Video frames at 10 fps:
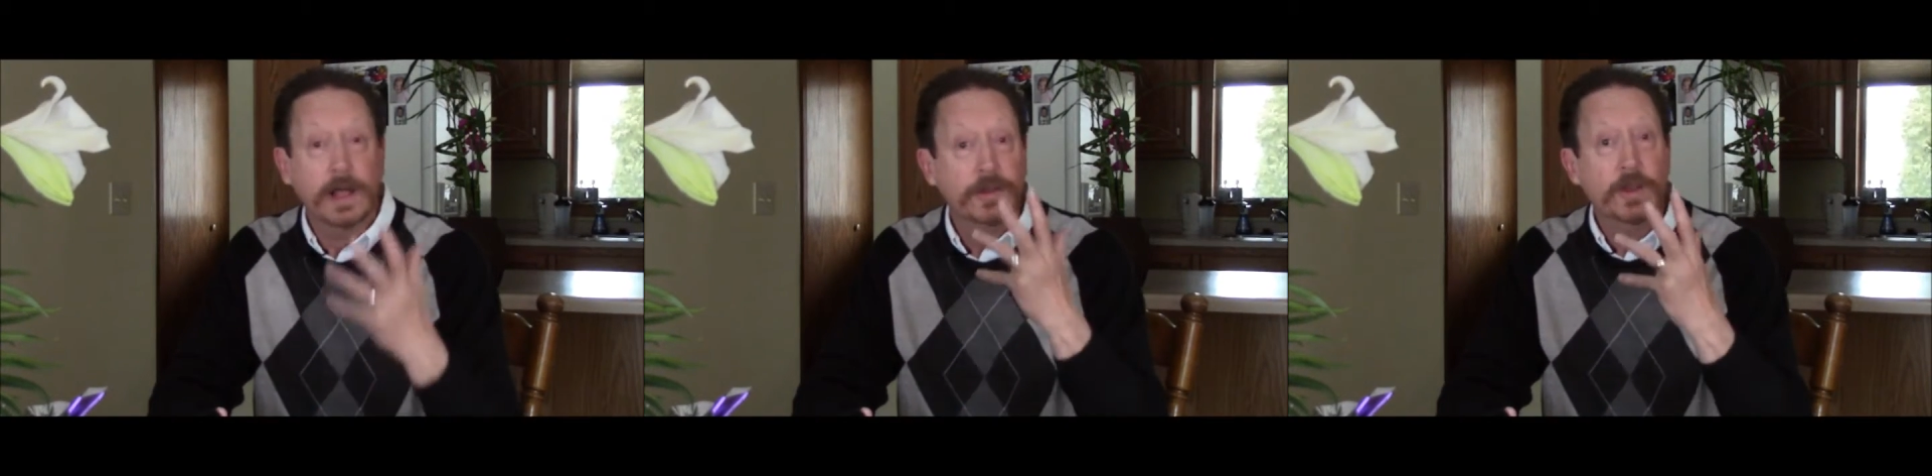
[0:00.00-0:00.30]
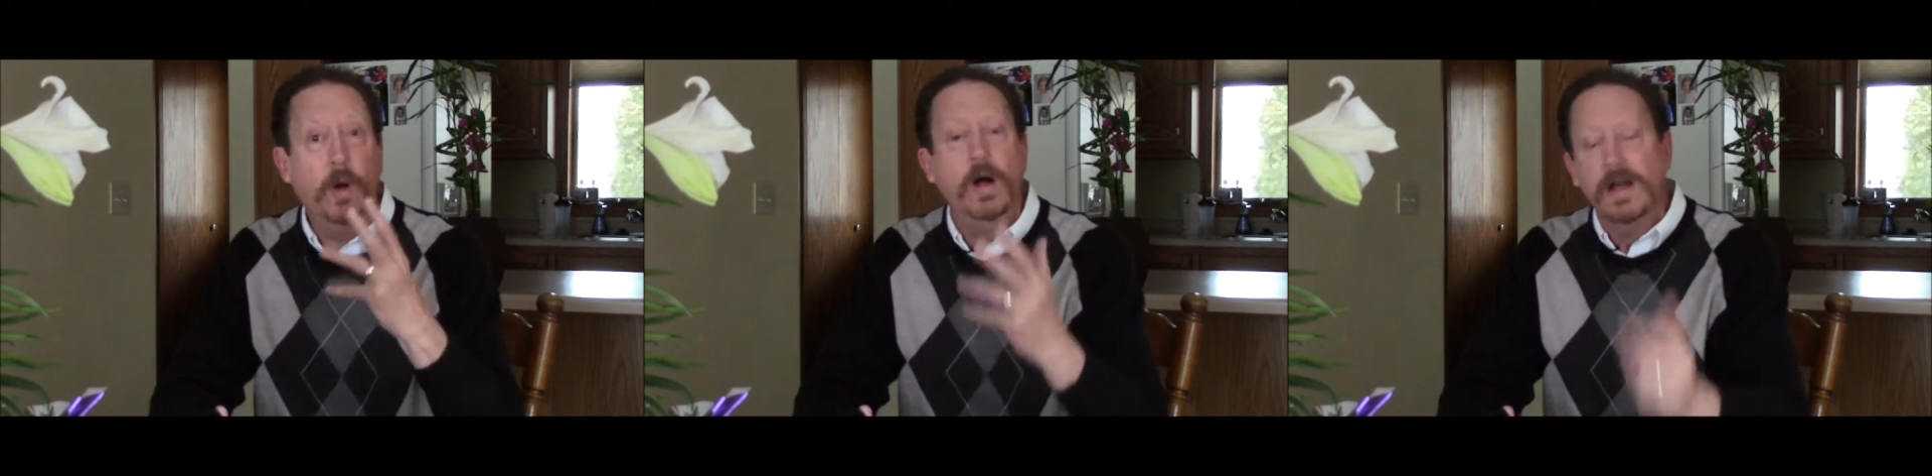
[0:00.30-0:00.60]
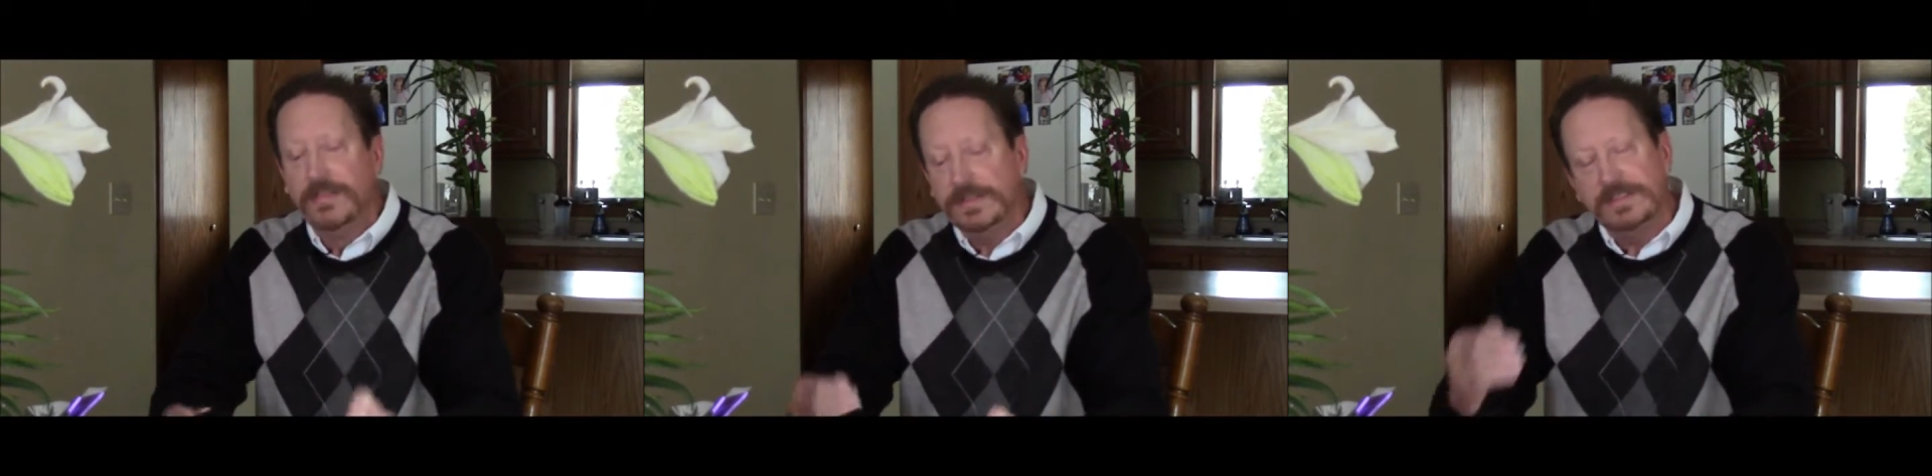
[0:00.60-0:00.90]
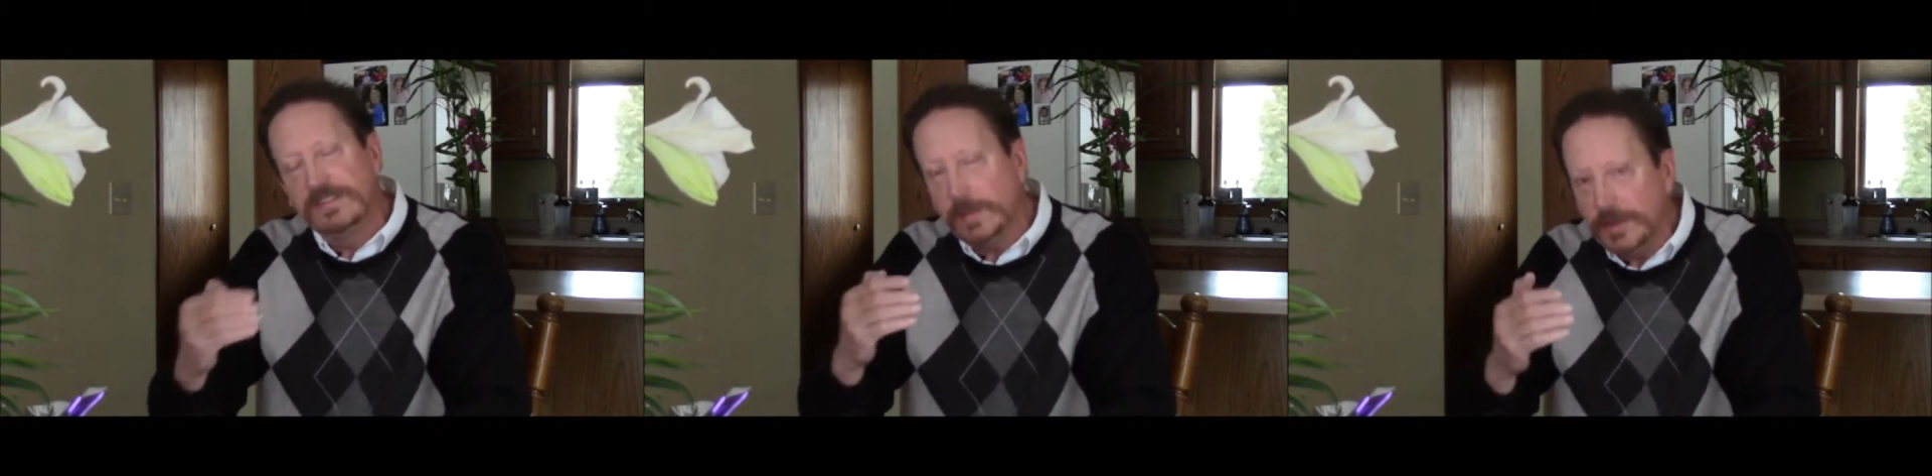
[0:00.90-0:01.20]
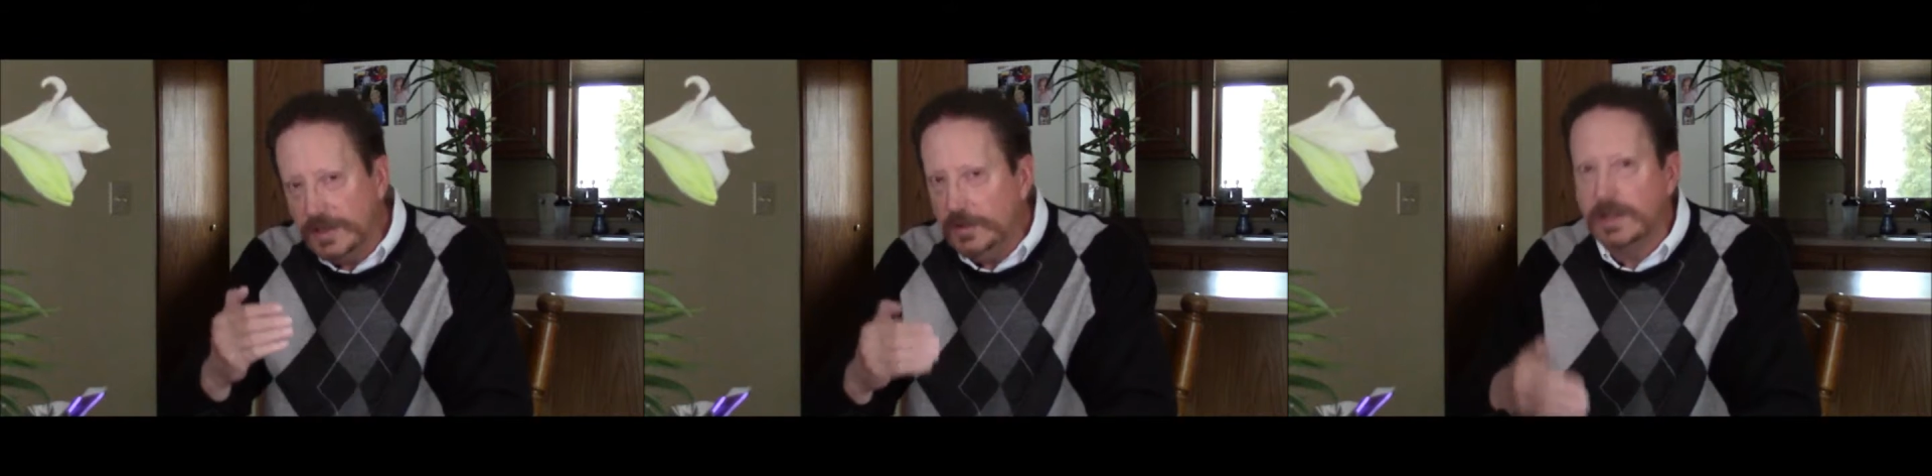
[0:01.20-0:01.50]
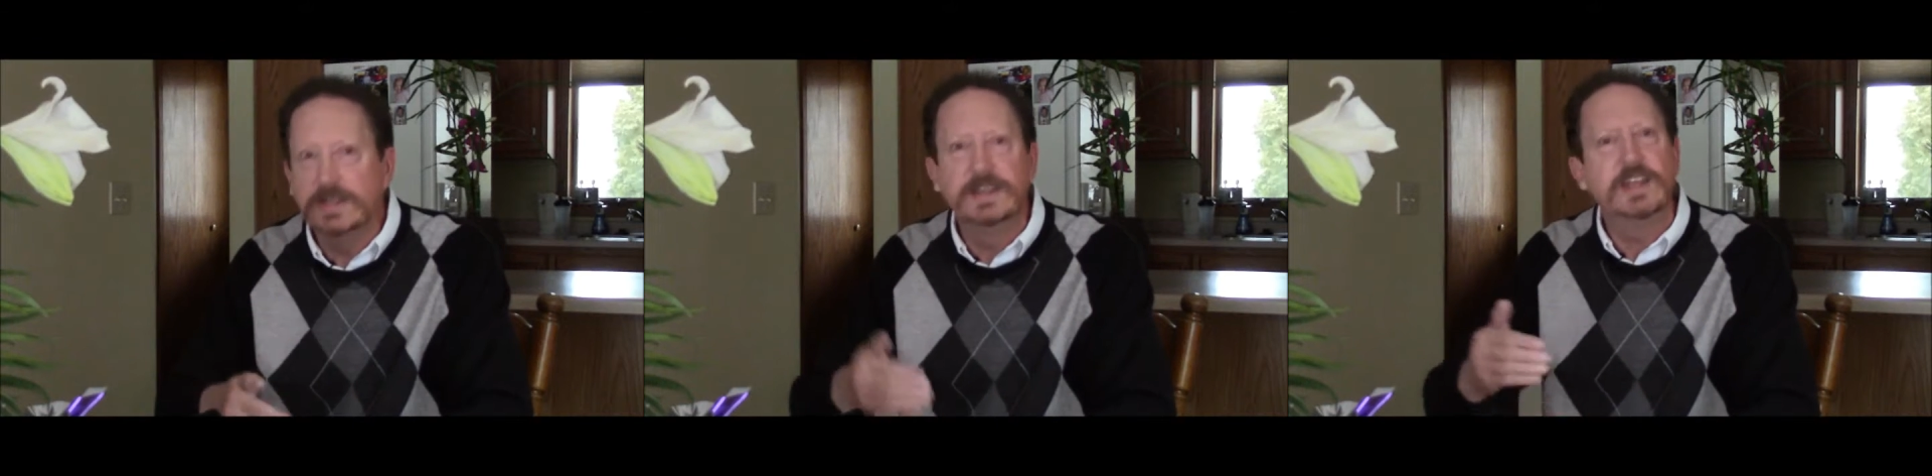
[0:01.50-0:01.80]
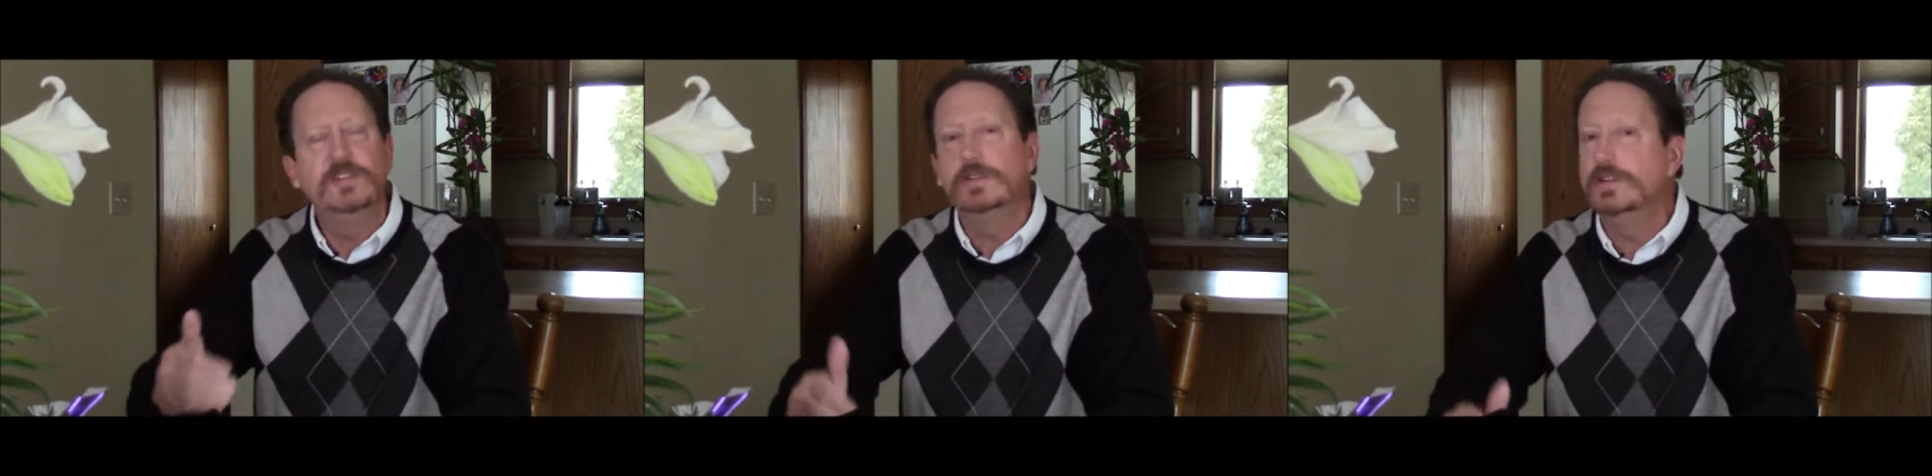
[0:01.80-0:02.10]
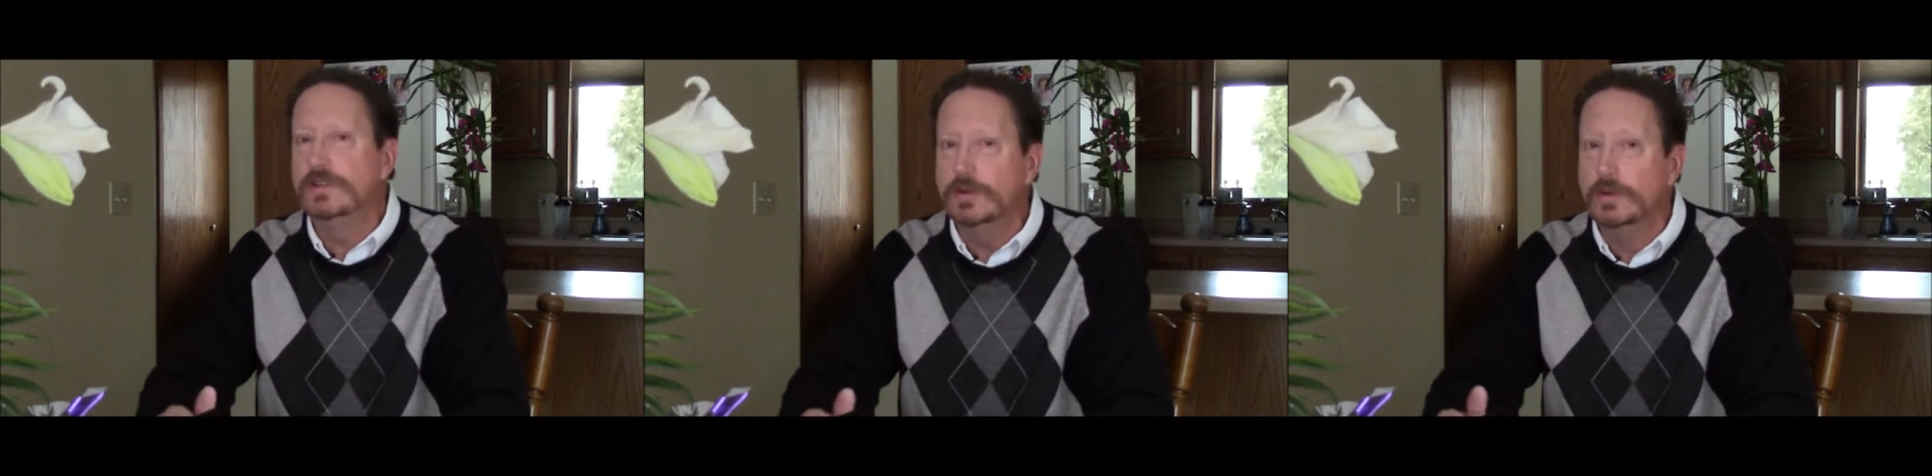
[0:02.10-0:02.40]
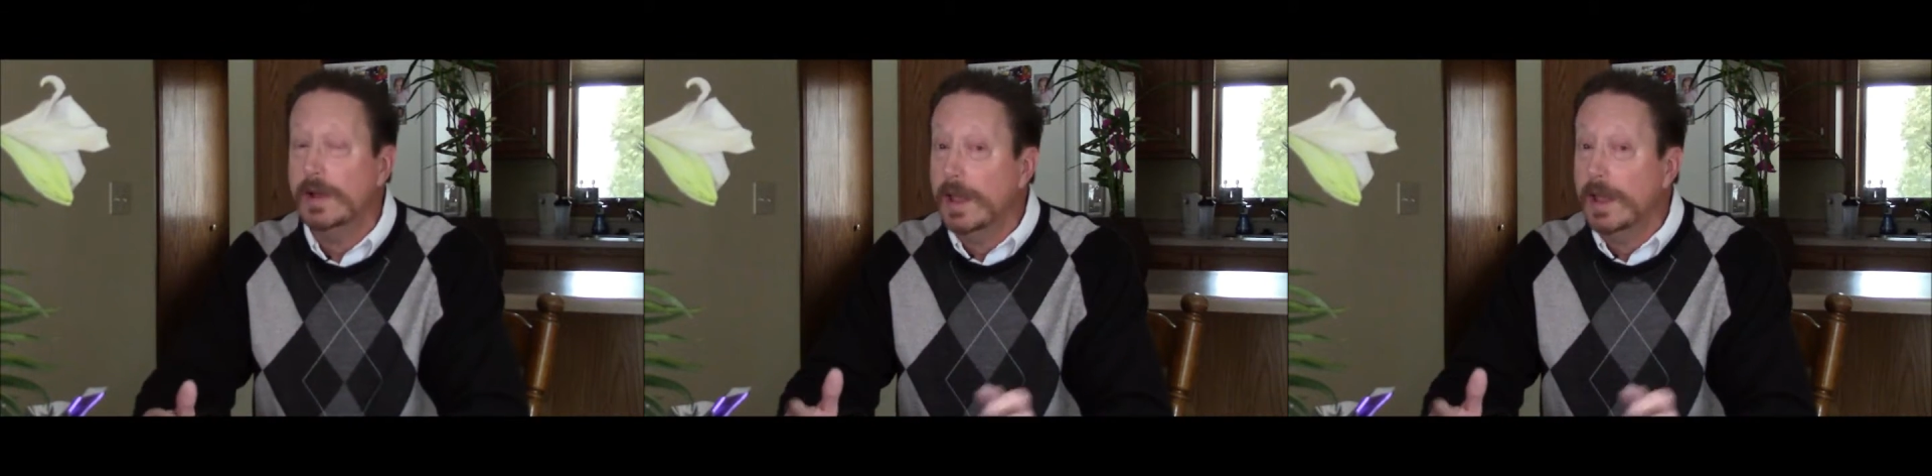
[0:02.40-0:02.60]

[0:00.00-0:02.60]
No, this is something you continue to do.